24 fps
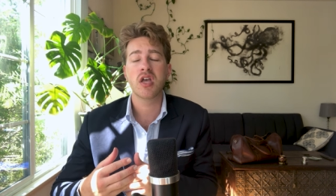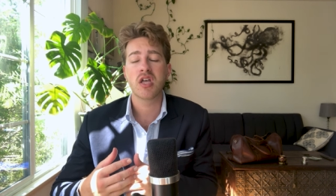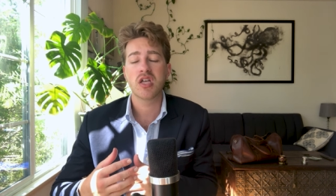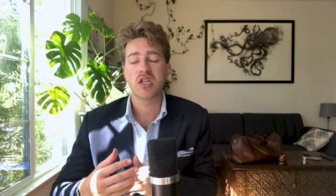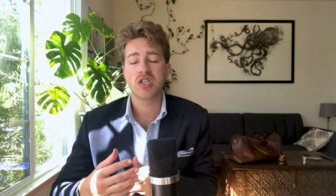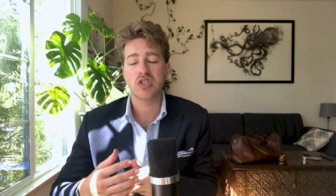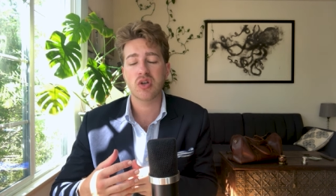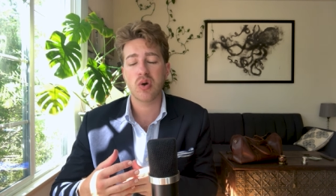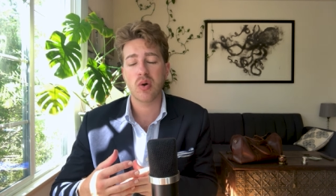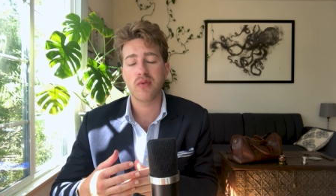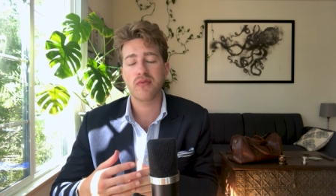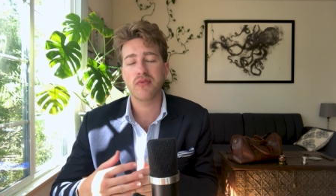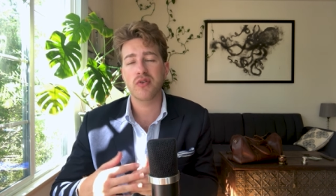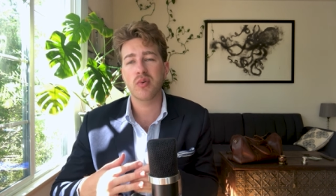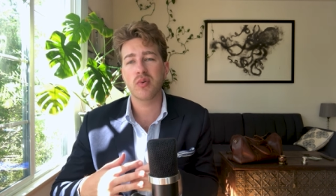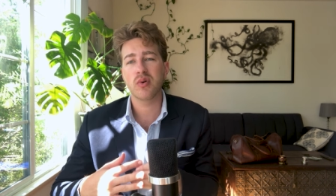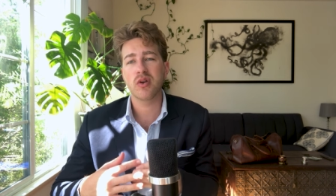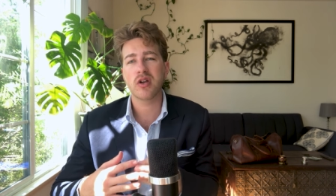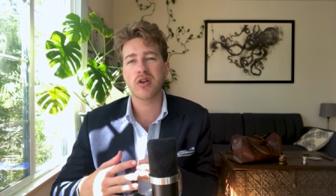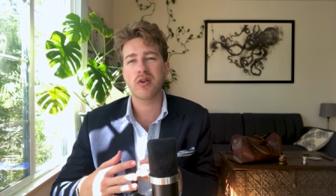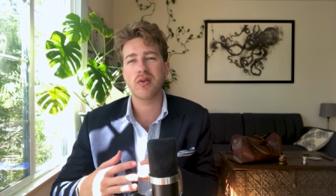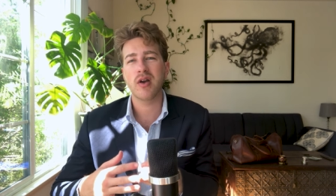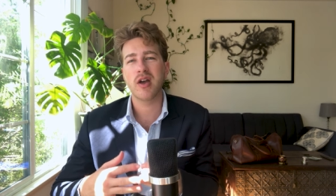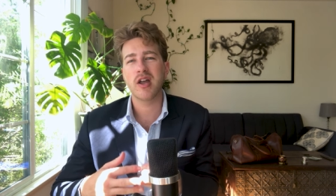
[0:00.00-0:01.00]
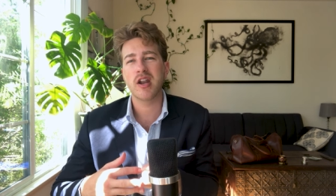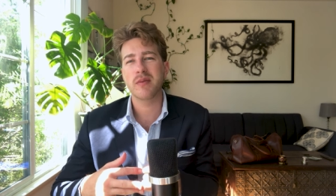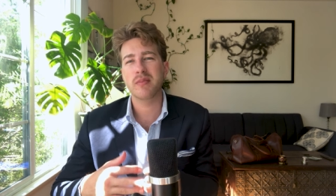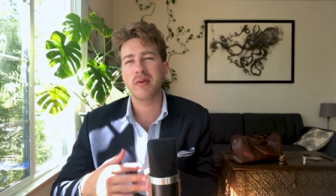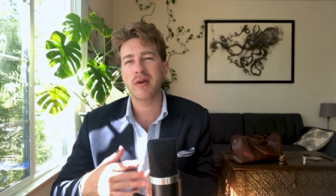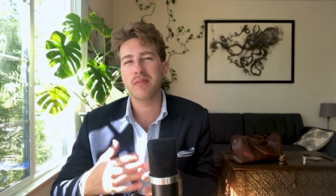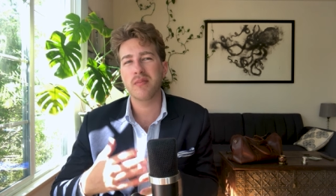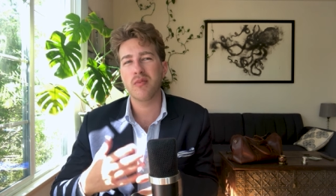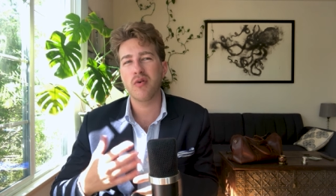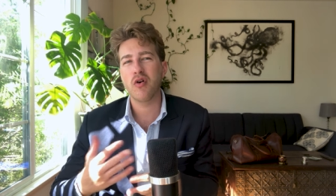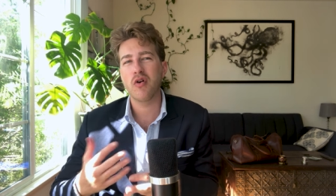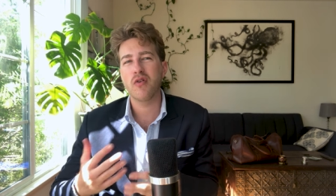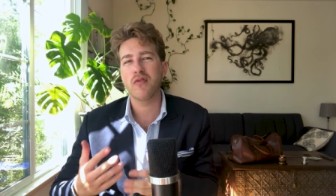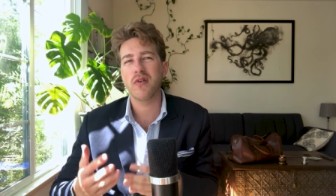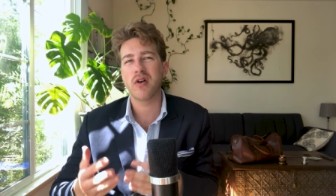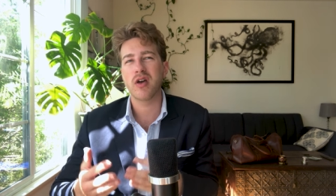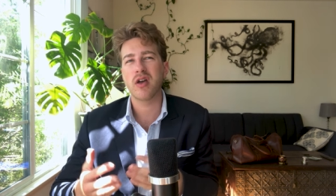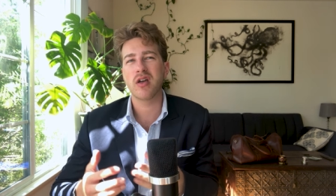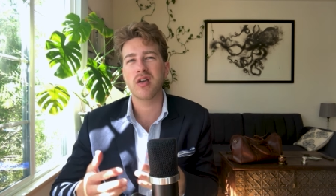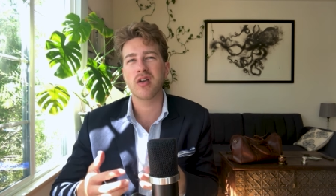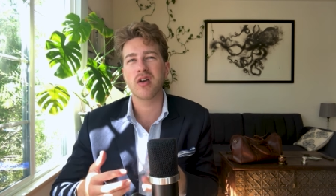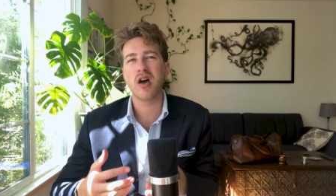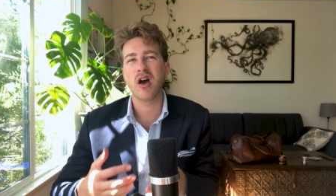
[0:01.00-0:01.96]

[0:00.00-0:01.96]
So if you want to create a bit more of a,